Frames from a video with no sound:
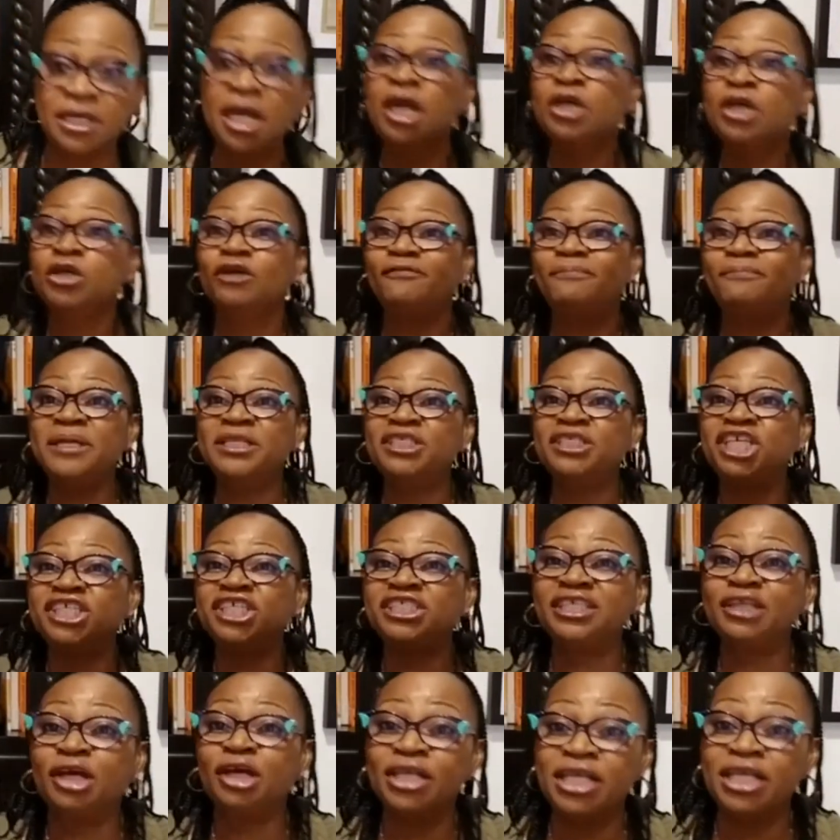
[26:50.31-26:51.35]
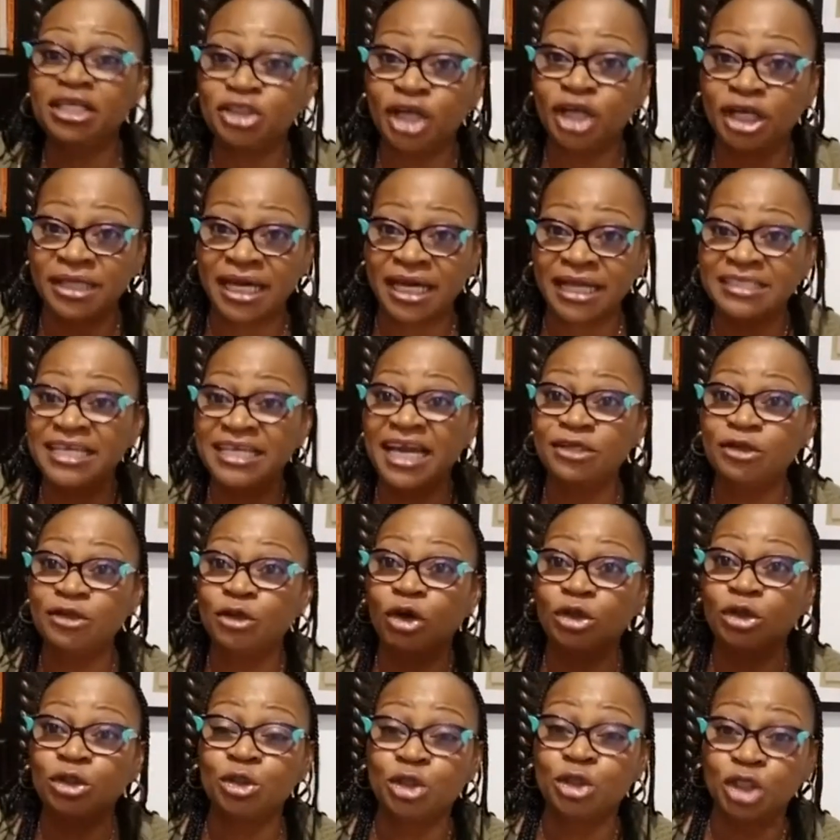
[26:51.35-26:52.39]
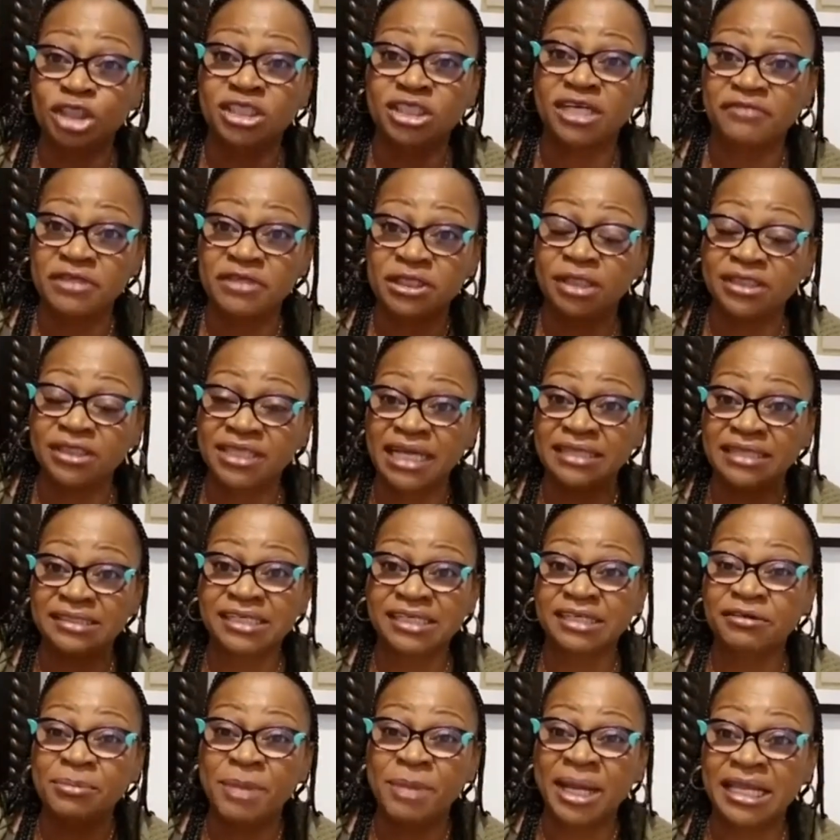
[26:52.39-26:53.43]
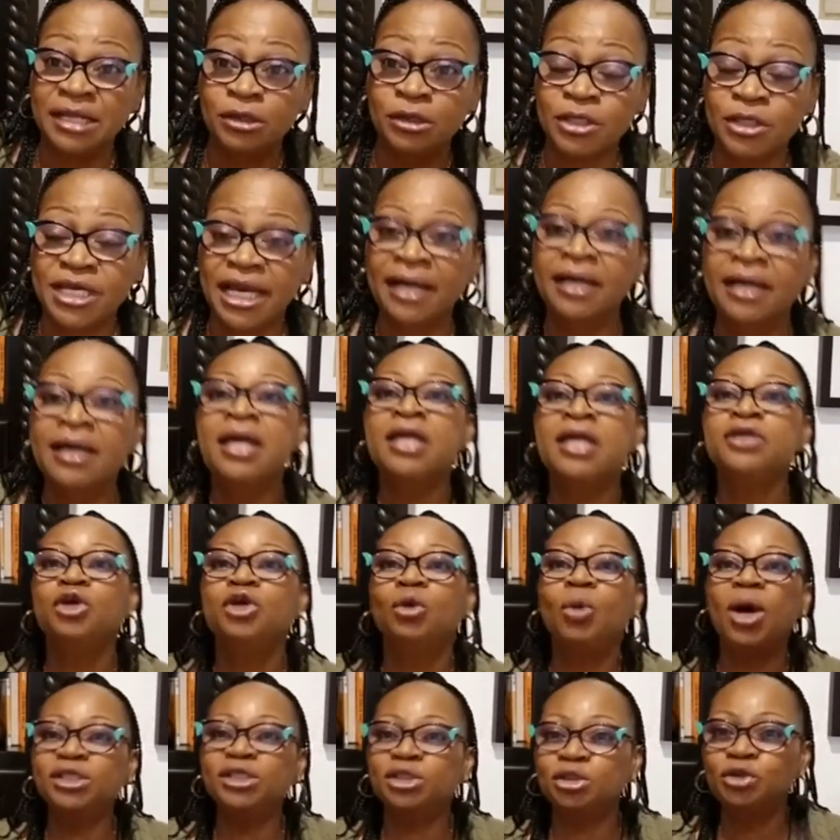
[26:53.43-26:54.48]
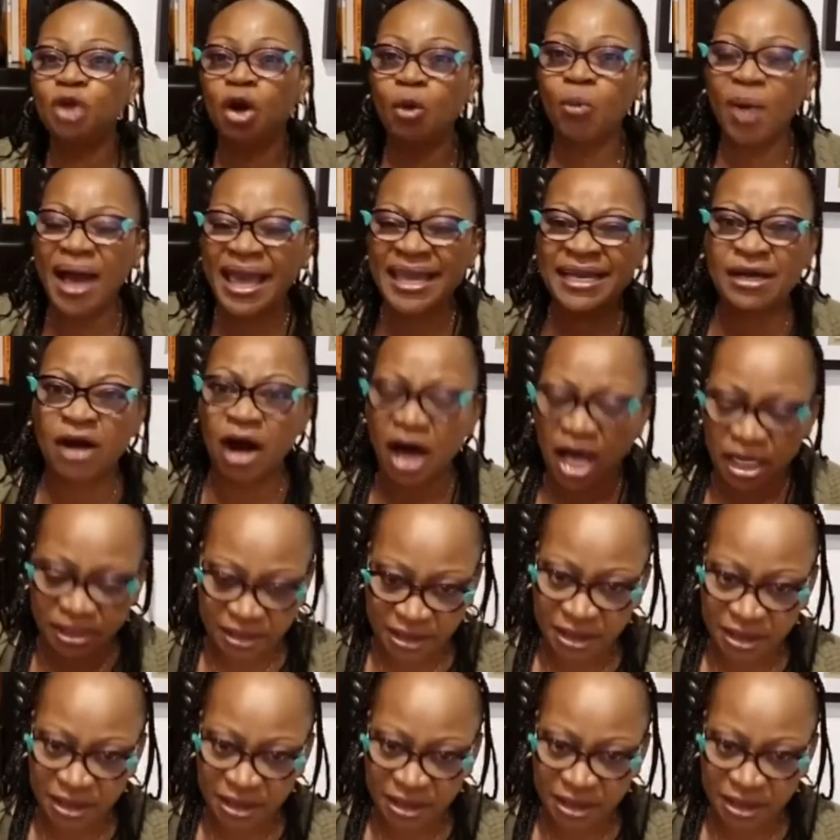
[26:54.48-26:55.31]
You've been cheating on each other, and yet you go to church every Sunday and scream hallelujah. You want to know why God?